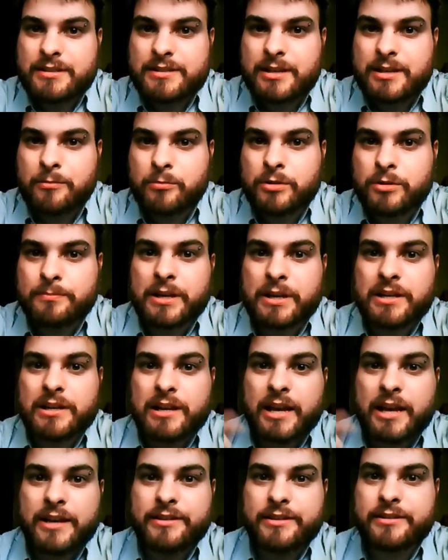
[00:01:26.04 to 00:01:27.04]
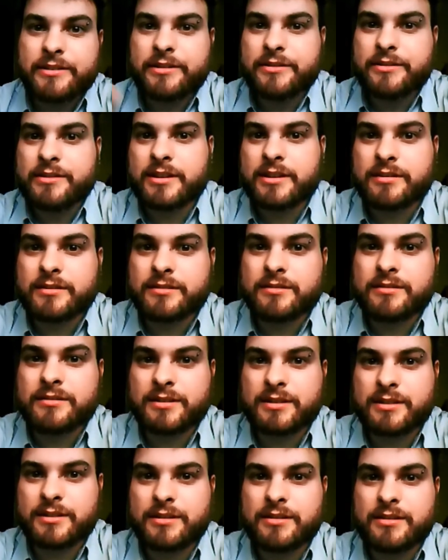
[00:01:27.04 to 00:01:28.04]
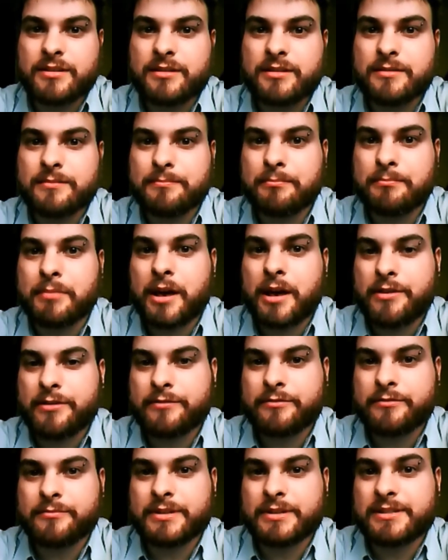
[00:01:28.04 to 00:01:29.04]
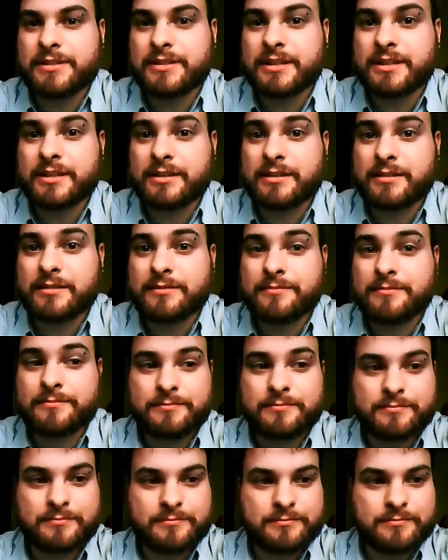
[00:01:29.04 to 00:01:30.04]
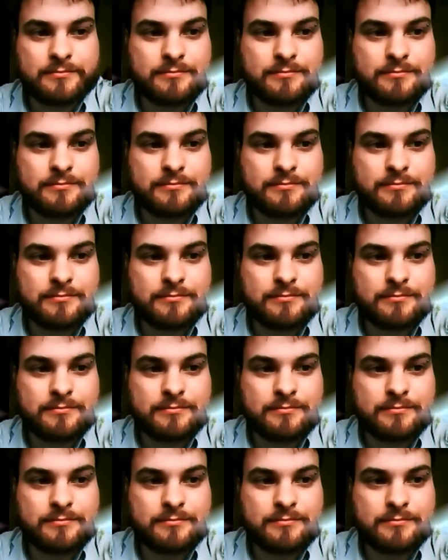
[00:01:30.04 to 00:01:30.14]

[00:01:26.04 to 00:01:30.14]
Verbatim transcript: Somewhat better lighting here then in the bathroom, isn't it?